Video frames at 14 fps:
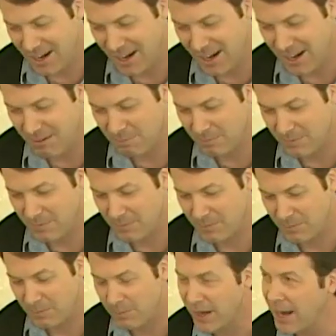Um,
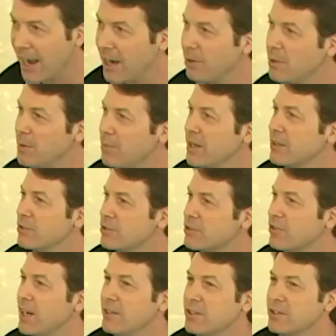but how do we bring those
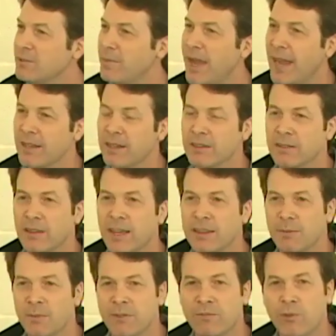traces back and let
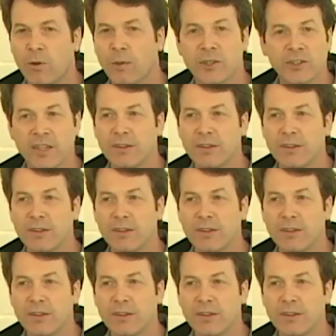them inform us,